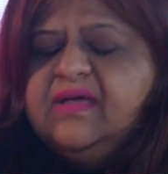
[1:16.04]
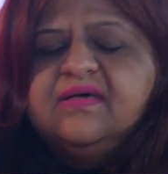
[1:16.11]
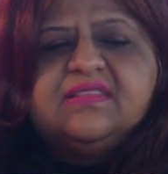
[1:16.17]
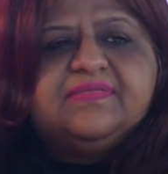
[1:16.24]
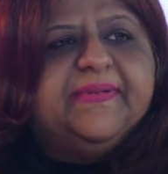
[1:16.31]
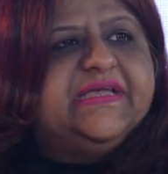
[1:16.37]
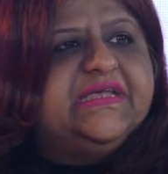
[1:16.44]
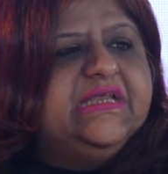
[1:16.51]

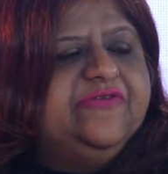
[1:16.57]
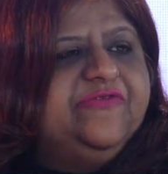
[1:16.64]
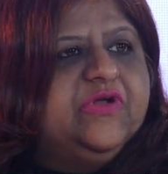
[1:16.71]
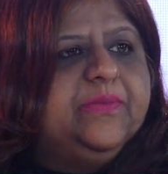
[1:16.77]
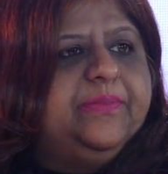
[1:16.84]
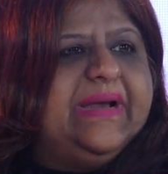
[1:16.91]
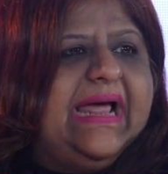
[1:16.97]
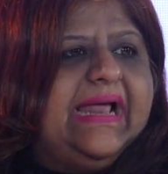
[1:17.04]
especially for
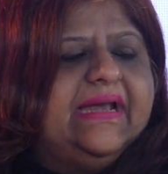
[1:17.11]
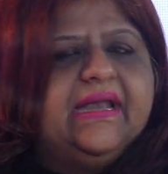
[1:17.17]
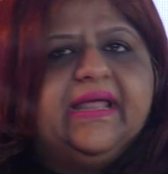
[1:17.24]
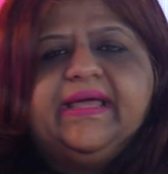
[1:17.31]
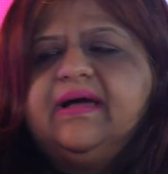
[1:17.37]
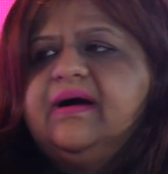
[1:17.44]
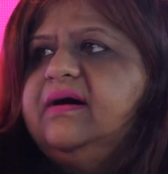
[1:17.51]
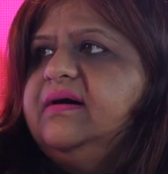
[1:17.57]
a brand
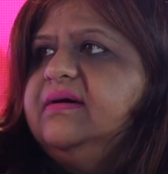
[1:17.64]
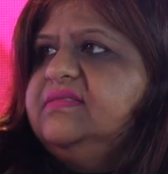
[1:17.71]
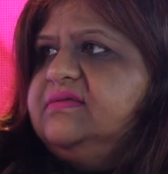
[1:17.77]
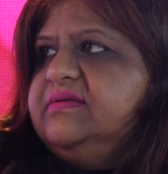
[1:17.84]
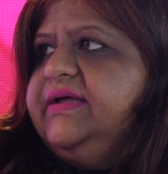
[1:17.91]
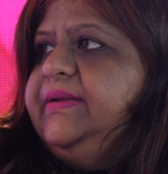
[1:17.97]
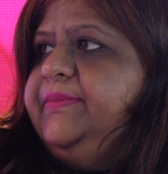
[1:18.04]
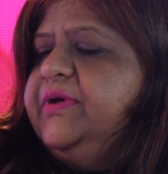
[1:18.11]
like ours,
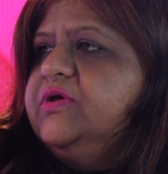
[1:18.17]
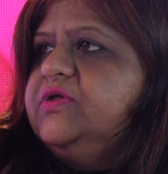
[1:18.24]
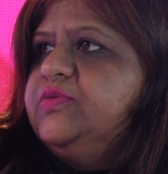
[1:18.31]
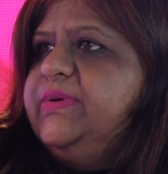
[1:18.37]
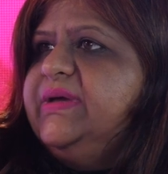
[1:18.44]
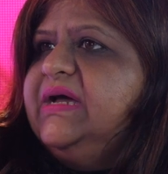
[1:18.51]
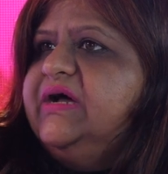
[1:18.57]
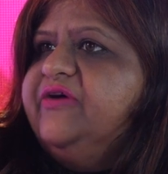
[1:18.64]
right? Because
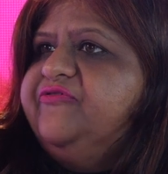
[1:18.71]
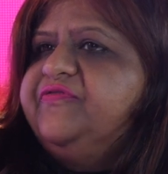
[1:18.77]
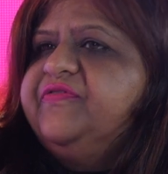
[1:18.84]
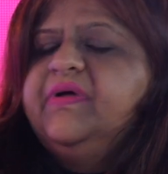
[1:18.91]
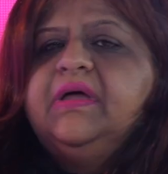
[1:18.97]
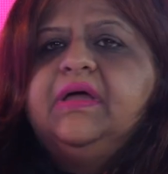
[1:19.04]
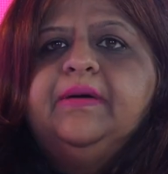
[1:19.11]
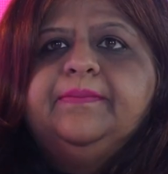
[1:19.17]
we have
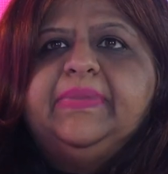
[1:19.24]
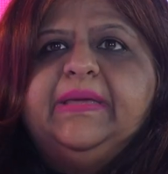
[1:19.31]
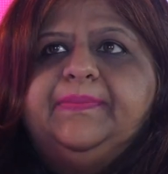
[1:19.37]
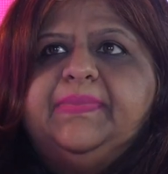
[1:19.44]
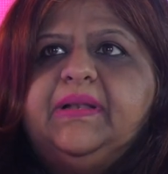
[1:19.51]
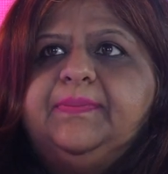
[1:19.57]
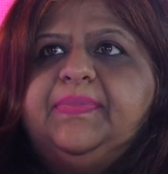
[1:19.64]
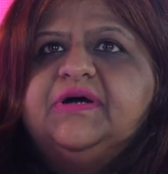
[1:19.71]

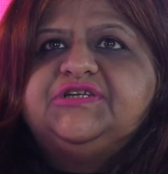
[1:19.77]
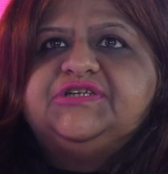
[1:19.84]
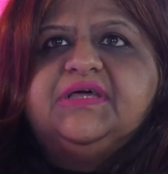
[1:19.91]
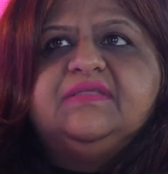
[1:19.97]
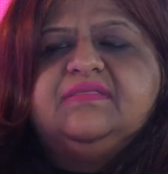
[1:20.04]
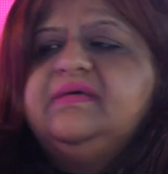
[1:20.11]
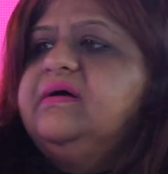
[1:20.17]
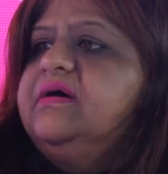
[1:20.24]
people
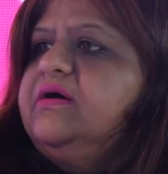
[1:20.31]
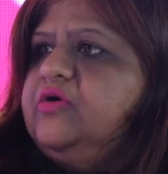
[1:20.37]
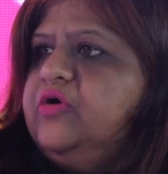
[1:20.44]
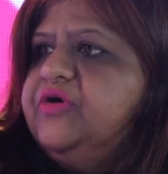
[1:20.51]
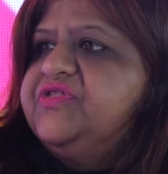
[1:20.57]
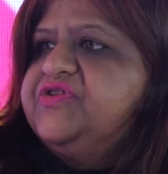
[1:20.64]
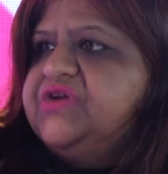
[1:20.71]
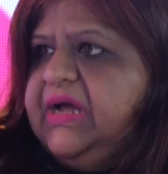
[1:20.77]
purchasing
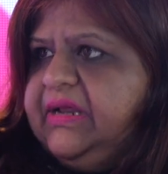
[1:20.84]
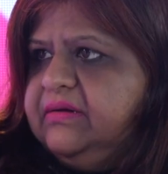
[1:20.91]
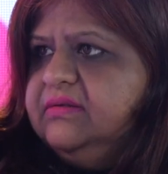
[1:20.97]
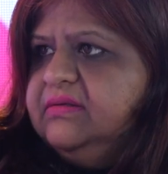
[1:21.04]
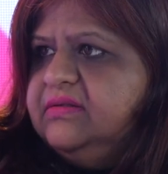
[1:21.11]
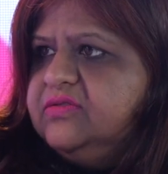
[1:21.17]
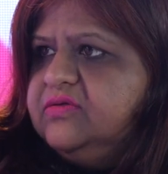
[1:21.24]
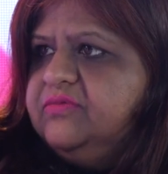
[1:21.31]
across
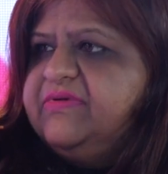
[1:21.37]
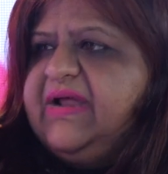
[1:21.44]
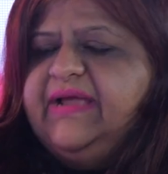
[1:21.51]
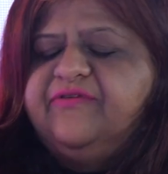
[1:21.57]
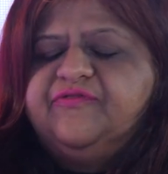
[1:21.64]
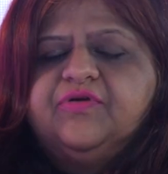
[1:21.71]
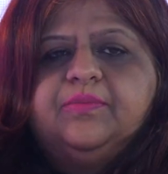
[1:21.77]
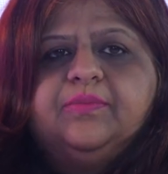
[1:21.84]
channels. So
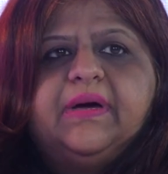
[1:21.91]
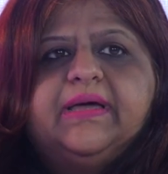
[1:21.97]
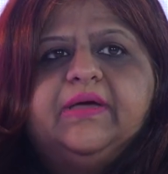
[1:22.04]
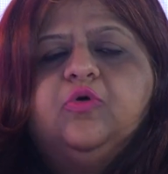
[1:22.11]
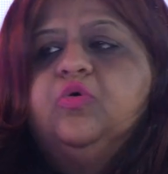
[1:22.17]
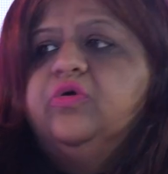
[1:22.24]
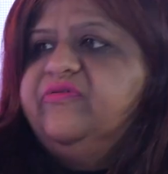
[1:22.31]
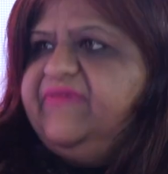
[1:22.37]
right from my
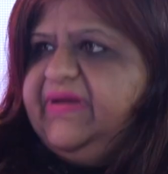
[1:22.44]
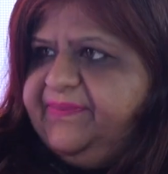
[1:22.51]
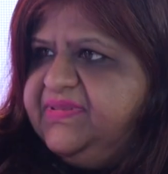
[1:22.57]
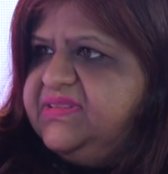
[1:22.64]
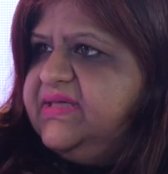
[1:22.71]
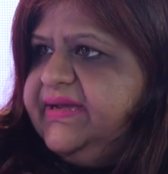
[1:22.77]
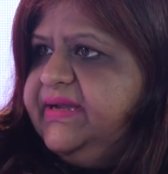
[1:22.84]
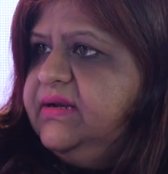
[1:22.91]
own
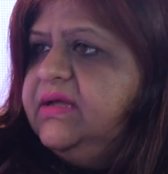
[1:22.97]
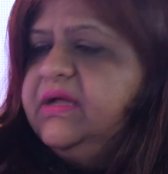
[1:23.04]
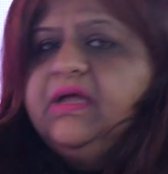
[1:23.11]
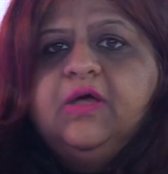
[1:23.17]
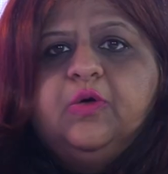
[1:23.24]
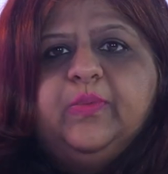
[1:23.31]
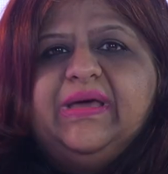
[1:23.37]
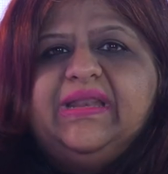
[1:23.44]
website,
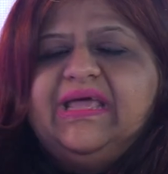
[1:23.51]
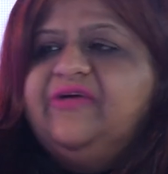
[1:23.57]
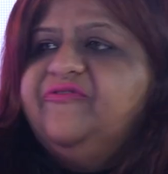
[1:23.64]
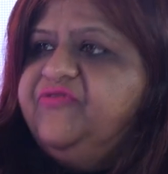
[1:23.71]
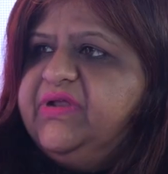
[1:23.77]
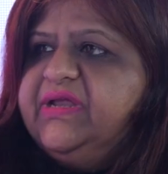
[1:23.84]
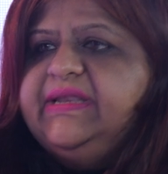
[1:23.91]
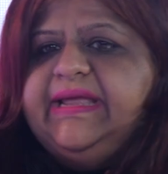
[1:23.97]
where
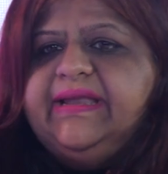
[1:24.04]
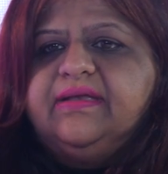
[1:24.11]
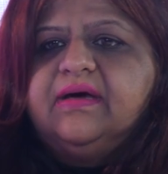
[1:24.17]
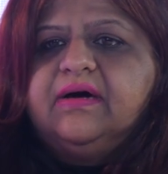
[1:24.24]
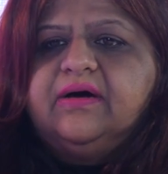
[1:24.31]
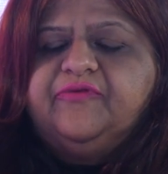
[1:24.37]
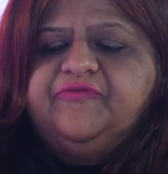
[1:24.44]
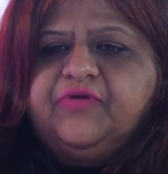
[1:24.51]
every
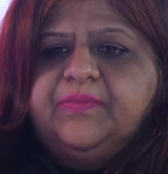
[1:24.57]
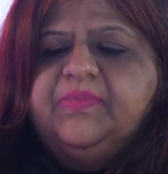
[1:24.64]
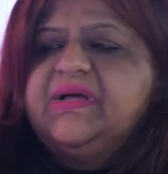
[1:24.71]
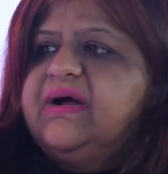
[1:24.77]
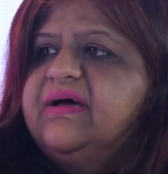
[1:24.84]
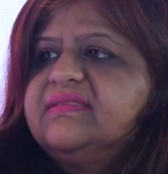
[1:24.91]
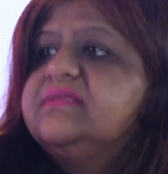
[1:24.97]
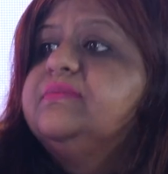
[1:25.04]
data from the
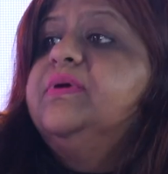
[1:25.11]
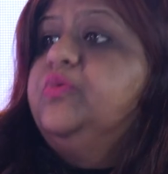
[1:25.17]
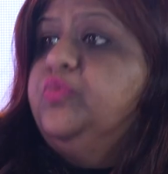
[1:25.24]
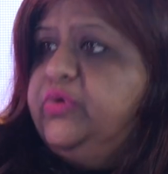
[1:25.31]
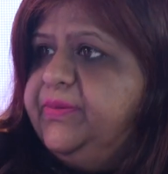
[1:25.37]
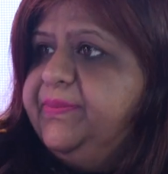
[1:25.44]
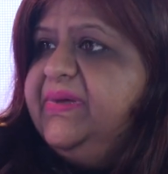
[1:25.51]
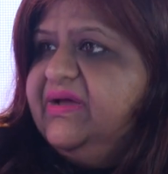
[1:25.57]
customer
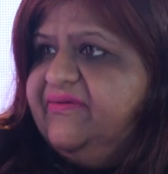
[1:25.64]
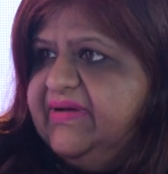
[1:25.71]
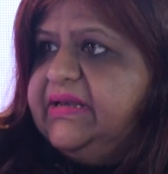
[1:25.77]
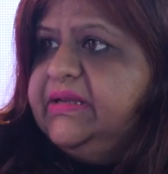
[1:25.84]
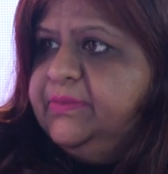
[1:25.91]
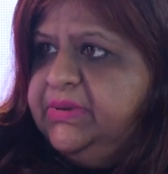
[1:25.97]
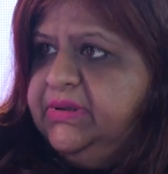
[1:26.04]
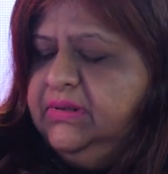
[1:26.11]
would be
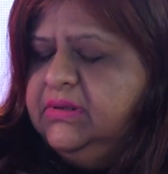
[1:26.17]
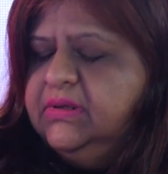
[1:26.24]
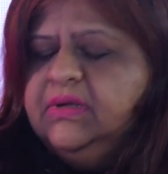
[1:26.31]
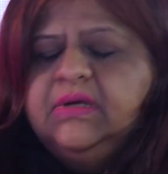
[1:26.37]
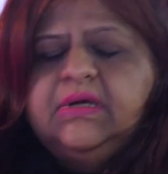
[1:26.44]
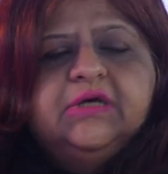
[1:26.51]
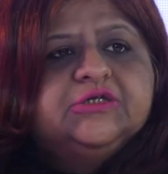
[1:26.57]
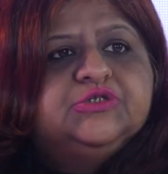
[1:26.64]
available,
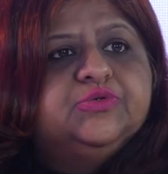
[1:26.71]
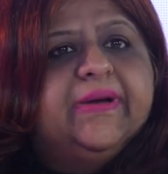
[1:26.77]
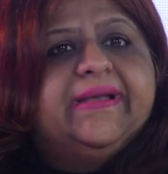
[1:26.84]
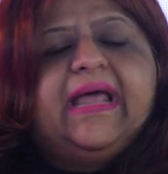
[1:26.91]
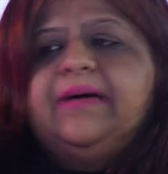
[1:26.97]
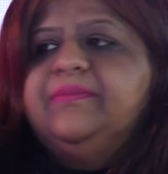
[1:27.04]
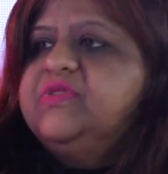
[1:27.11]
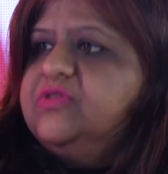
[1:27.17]
to an
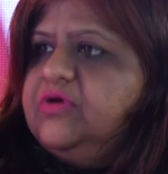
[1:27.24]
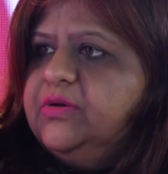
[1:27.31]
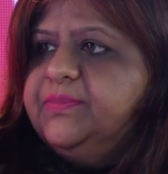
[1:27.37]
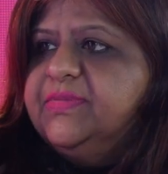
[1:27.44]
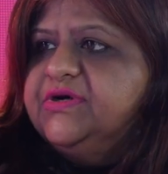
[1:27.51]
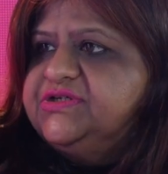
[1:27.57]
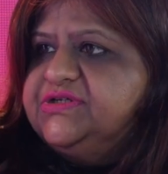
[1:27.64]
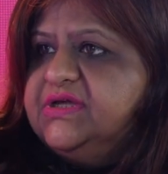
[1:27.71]
Amazon
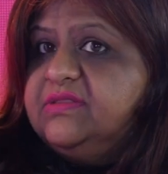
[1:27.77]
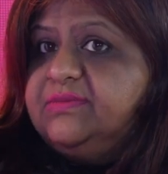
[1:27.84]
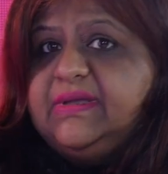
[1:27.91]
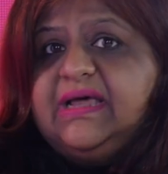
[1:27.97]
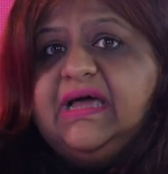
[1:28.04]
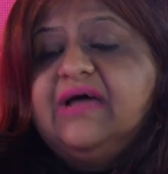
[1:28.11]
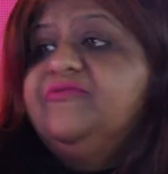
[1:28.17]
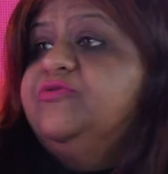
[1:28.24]
purchase where
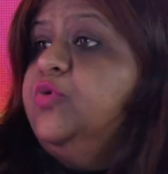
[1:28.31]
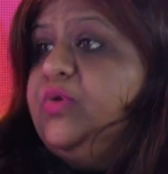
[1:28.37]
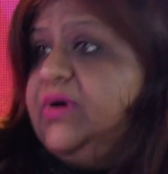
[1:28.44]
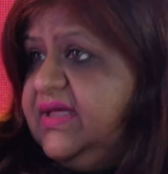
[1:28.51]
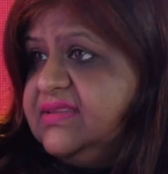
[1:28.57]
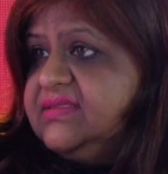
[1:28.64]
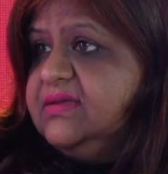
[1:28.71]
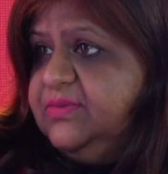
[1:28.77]
I have no
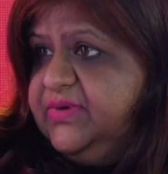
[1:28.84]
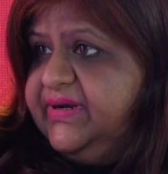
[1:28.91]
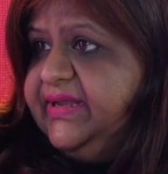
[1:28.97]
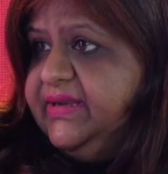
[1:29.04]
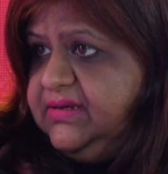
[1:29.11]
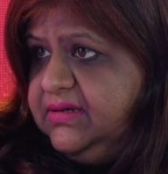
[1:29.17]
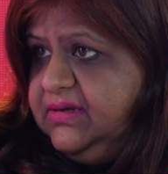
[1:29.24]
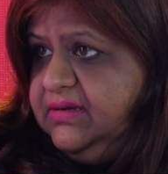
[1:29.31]
customer
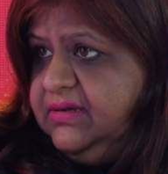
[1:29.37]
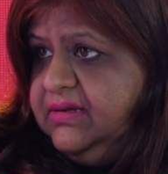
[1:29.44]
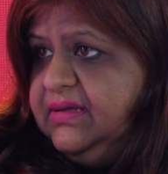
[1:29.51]
data,